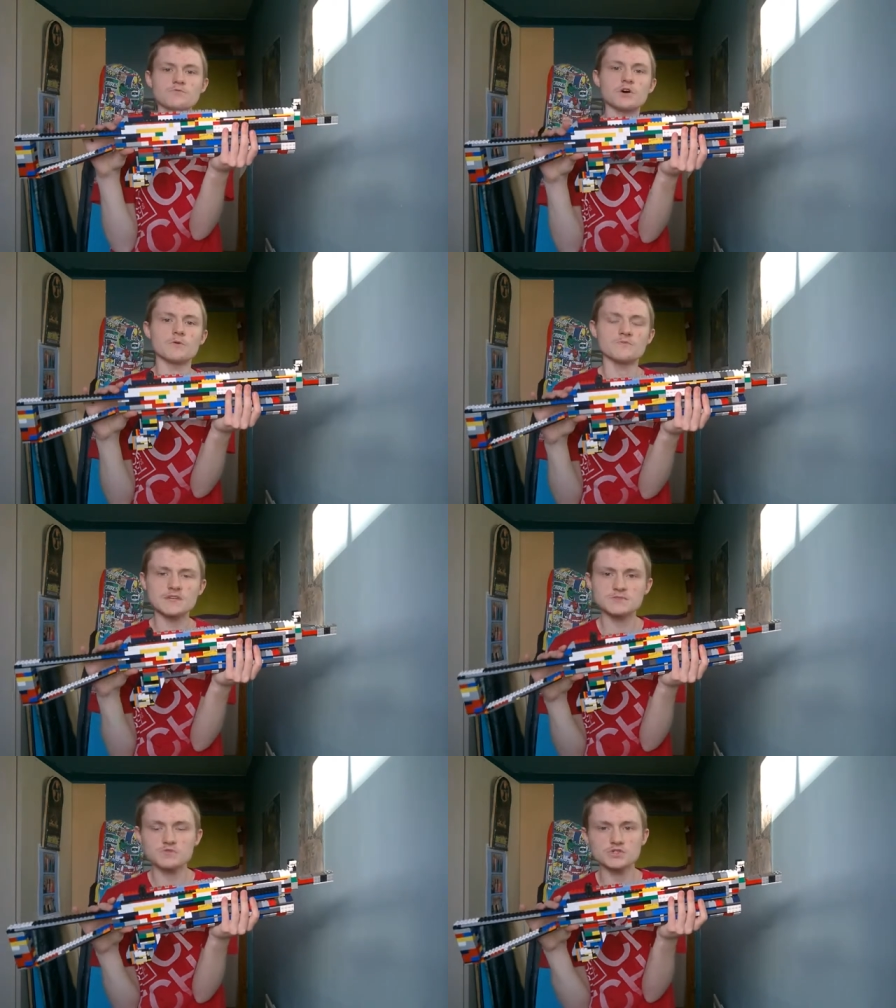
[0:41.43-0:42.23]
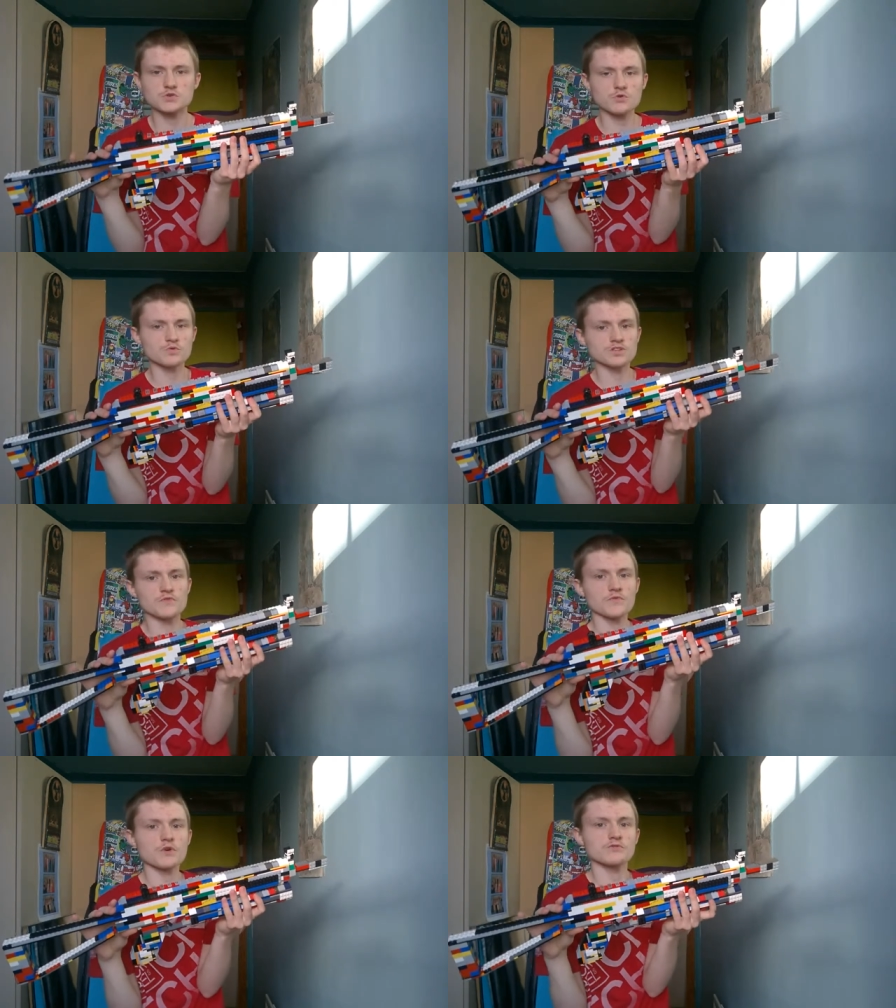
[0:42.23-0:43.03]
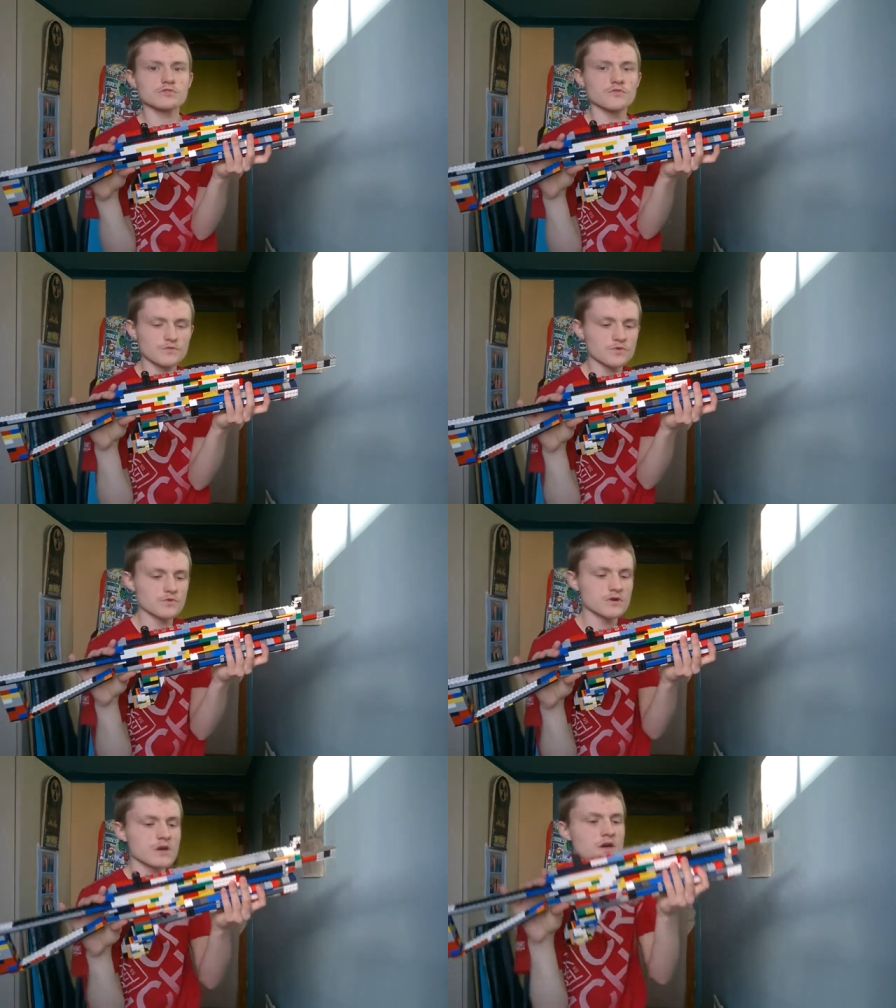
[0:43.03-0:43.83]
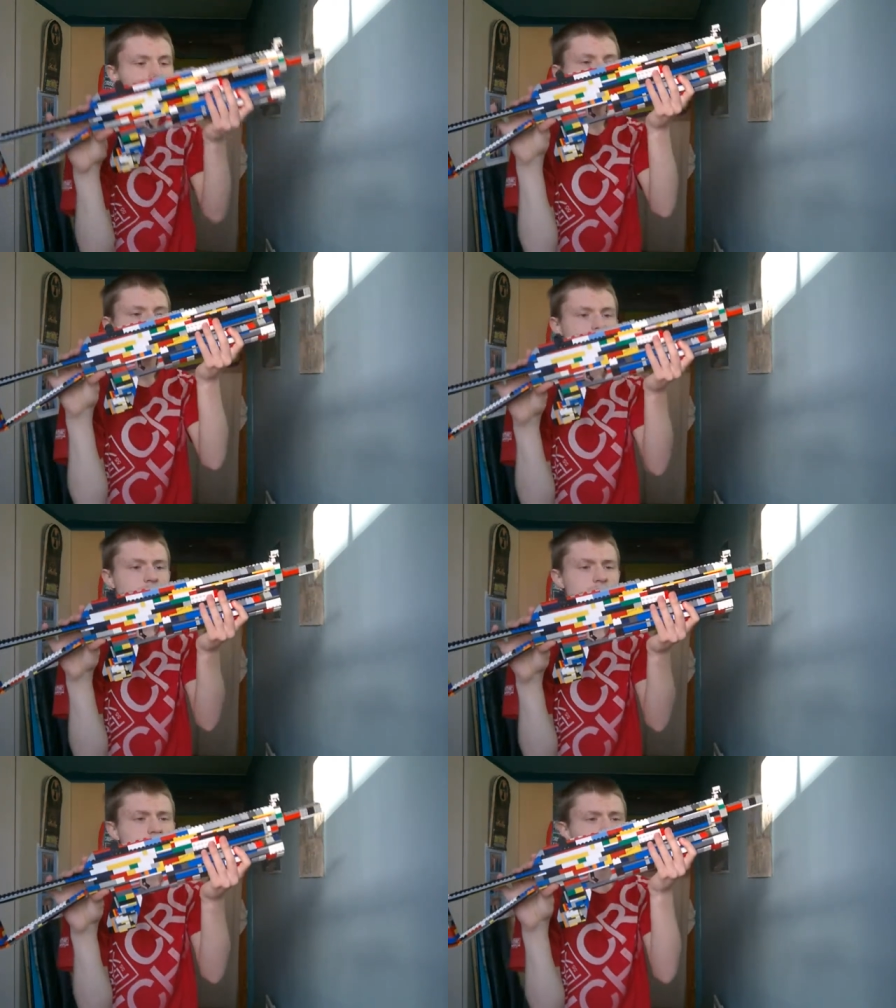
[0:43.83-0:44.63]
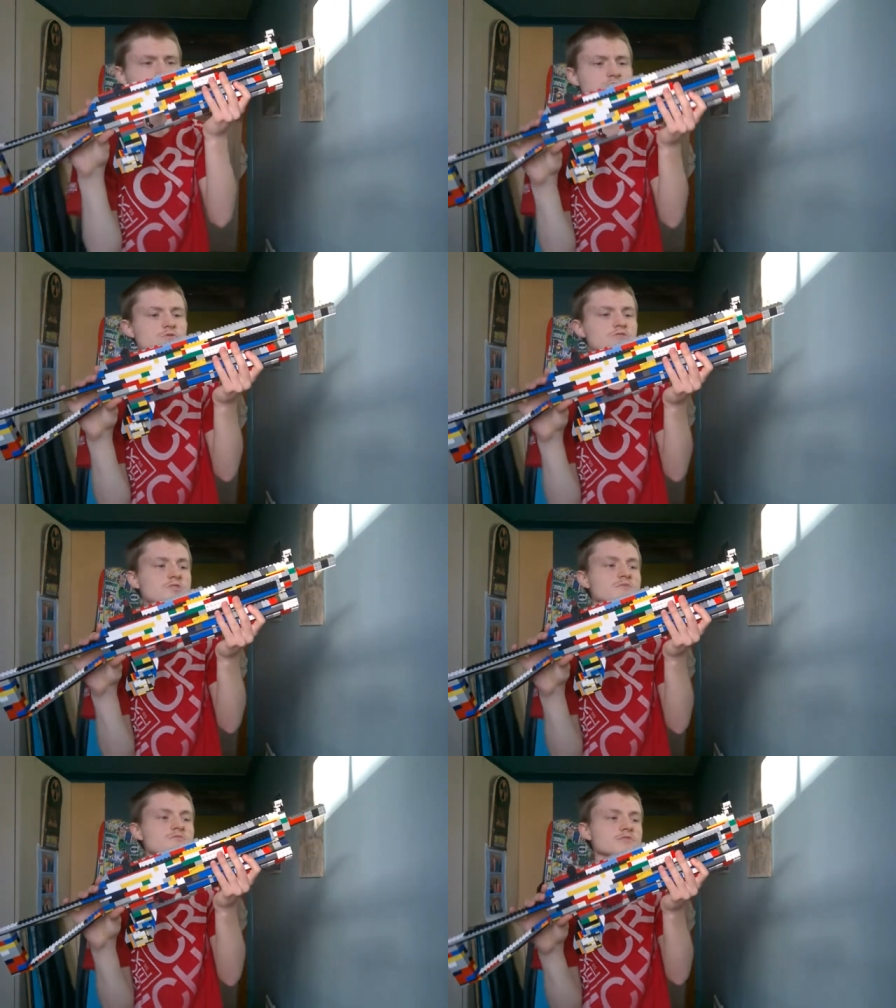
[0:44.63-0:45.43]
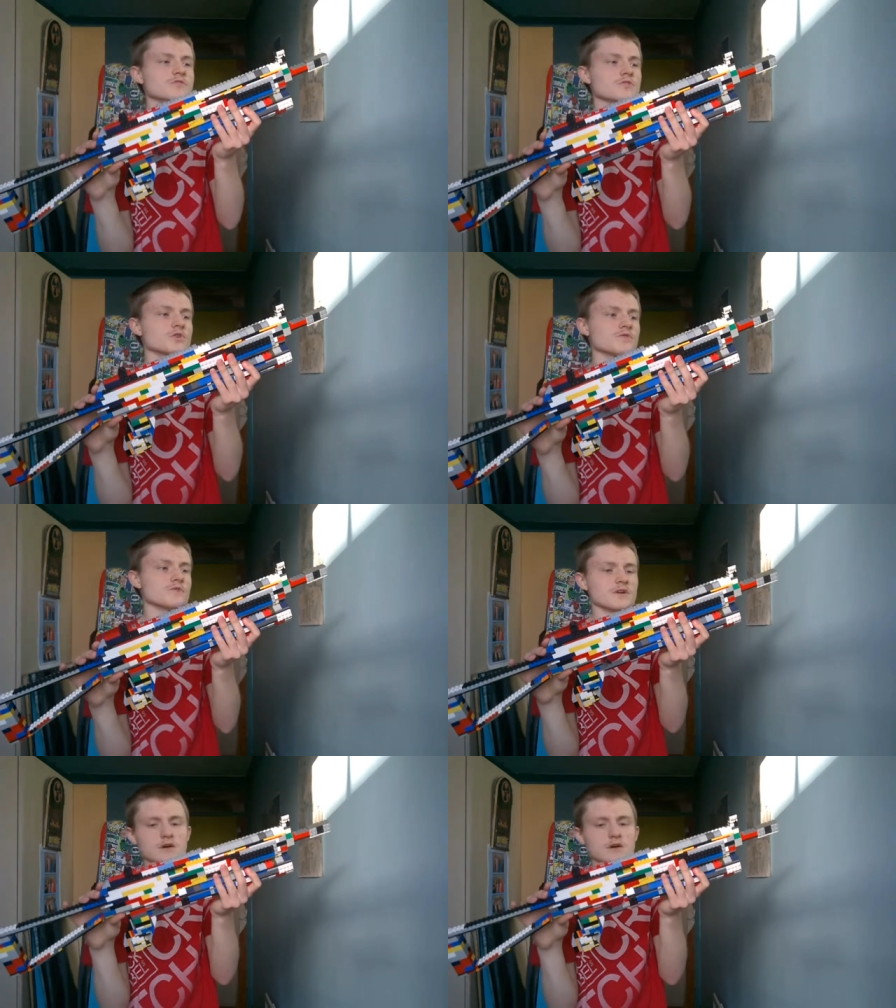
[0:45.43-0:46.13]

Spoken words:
Well, that's what it's called in Far Cry 4. But I don't know its actual name in real life.